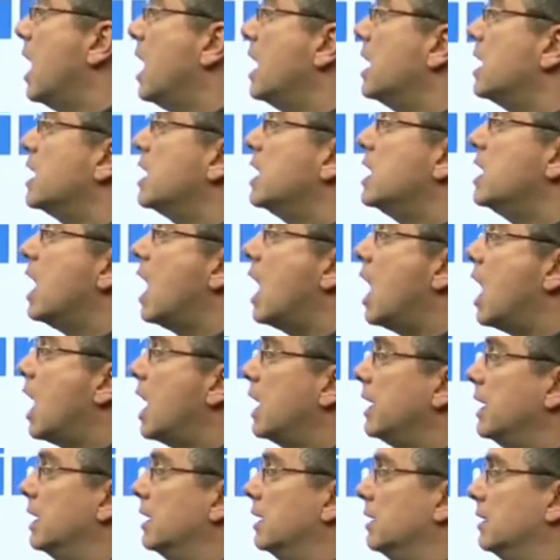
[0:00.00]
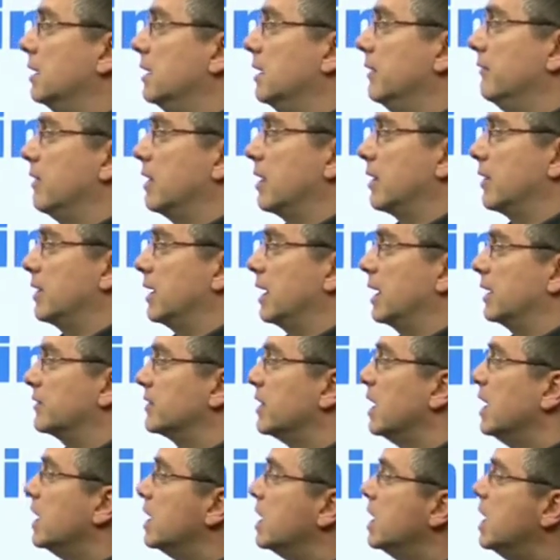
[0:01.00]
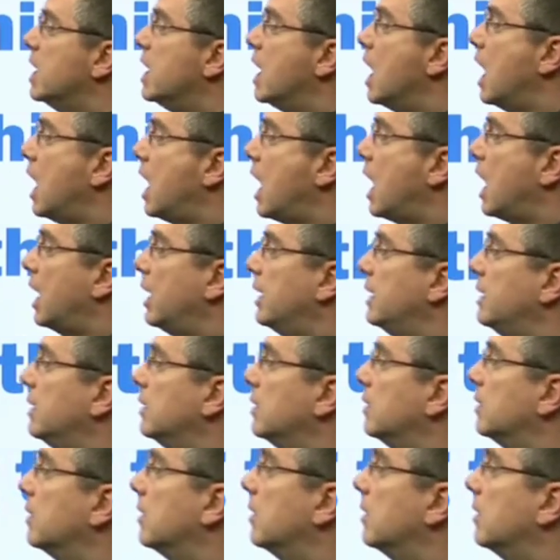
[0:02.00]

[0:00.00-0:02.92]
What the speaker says: As opposed to non-living things.